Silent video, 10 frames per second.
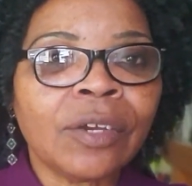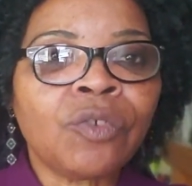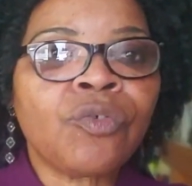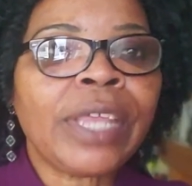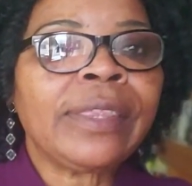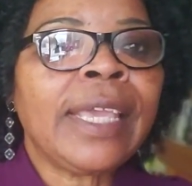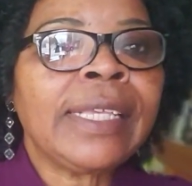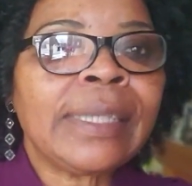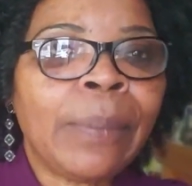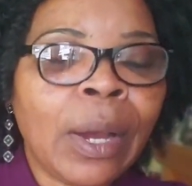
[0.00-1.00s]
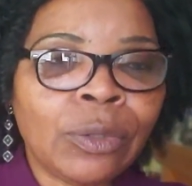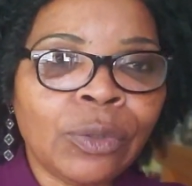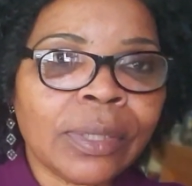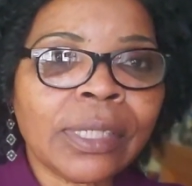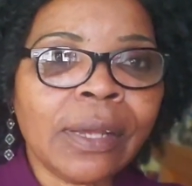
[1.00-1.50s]
great things about
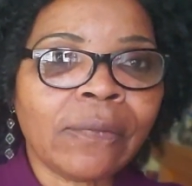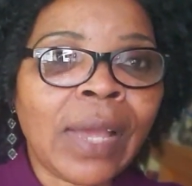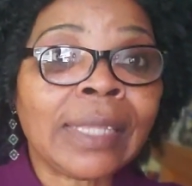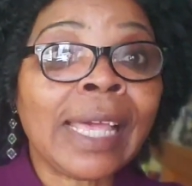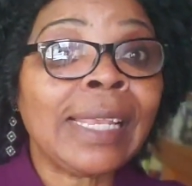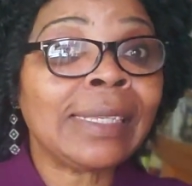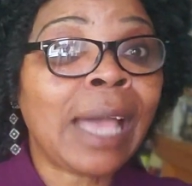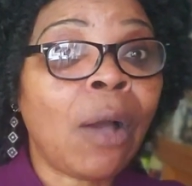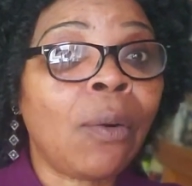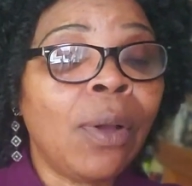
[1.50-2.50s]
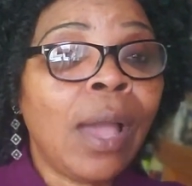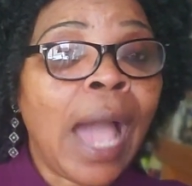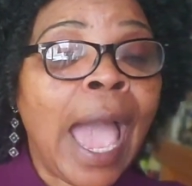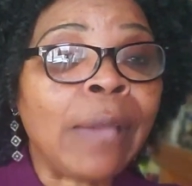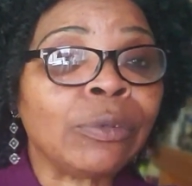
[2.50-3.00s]
yourself. And that is how
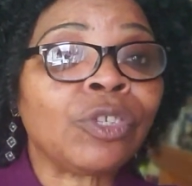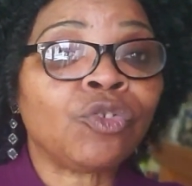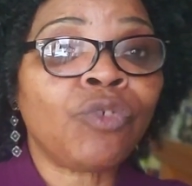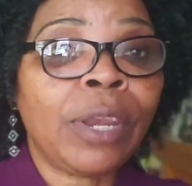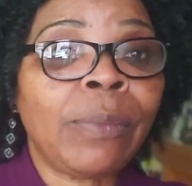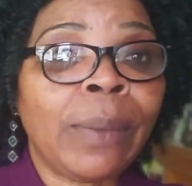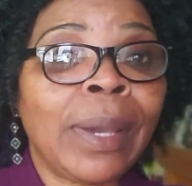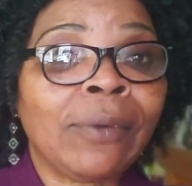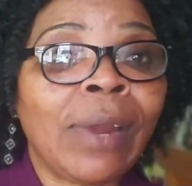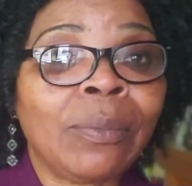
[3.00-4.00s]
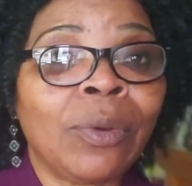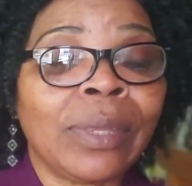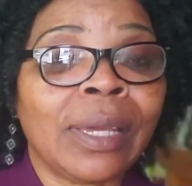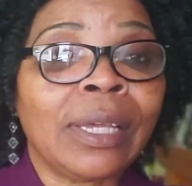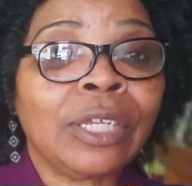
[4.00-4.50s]
I was trained by my
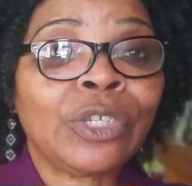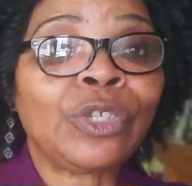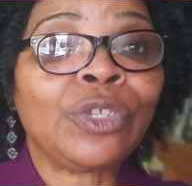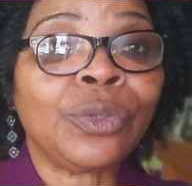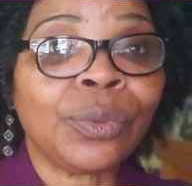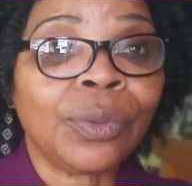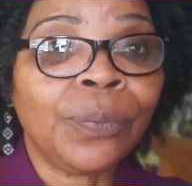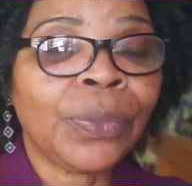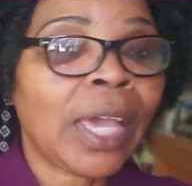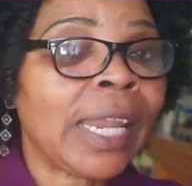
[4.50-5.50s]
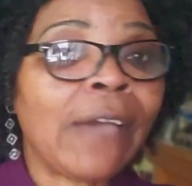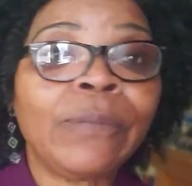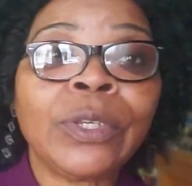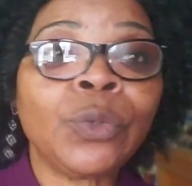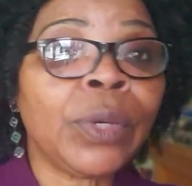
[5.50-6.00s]
grandmother to do. And I've
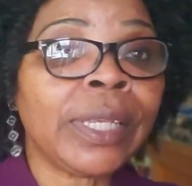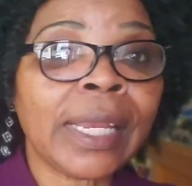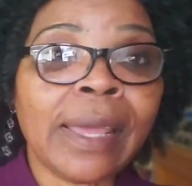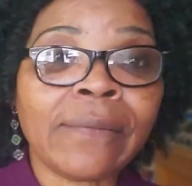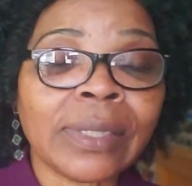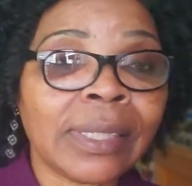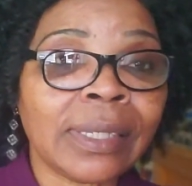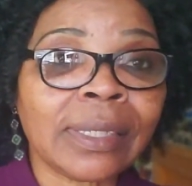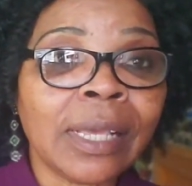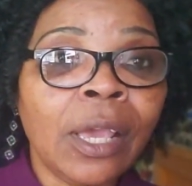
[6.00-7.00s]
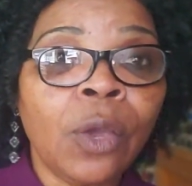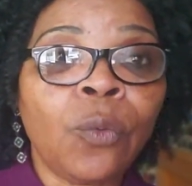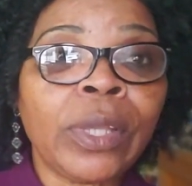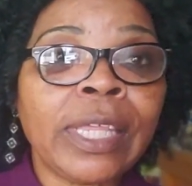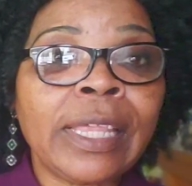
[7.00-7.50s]
been doing that ever since.
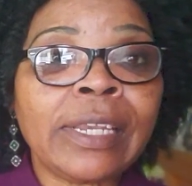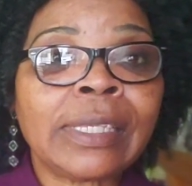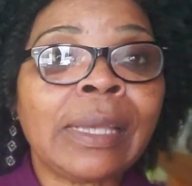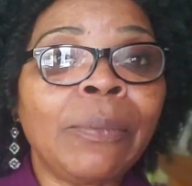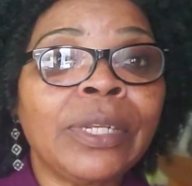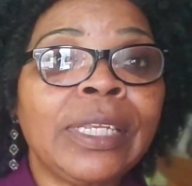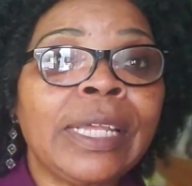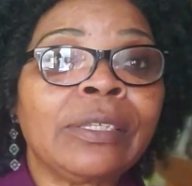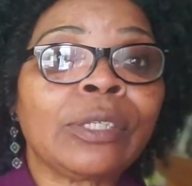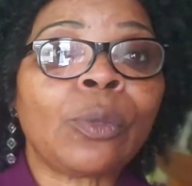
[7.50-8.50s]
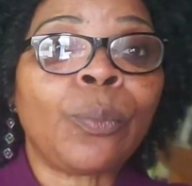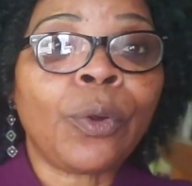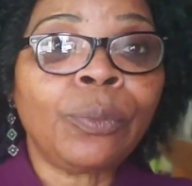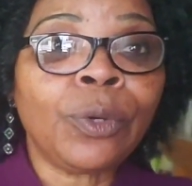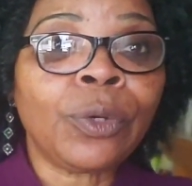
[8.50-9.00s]
Whether there is somebody there to
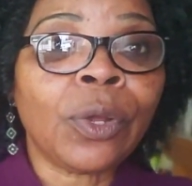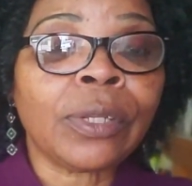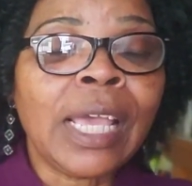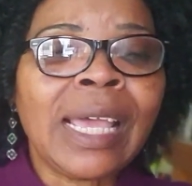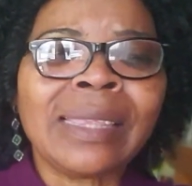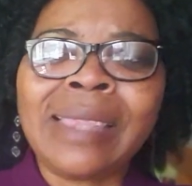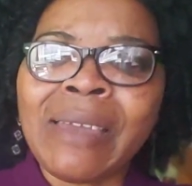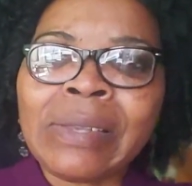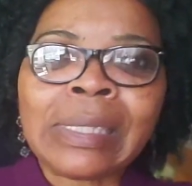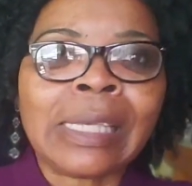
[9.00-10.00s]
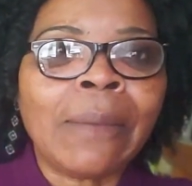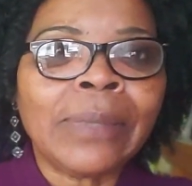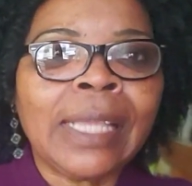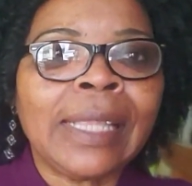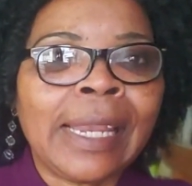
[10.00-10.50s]
support me or not, there is
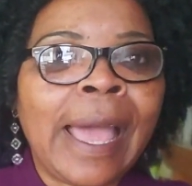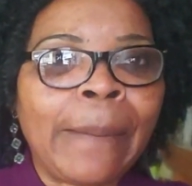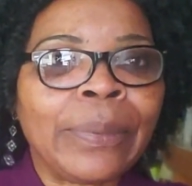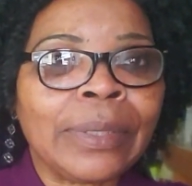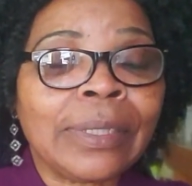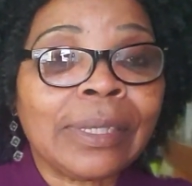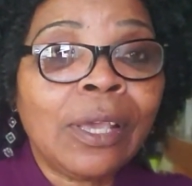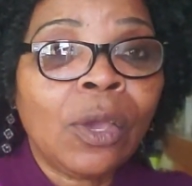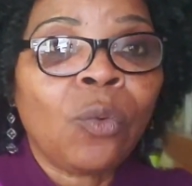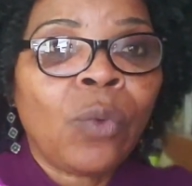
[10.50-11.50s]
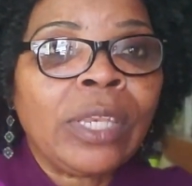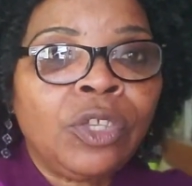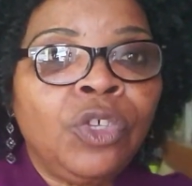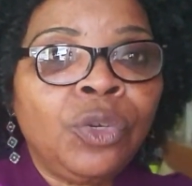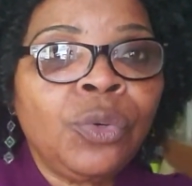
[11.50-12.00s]
something that happens when
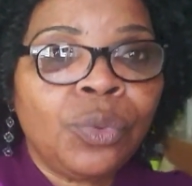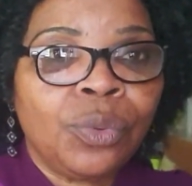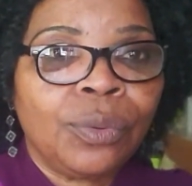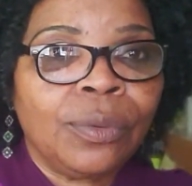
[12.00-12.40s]
you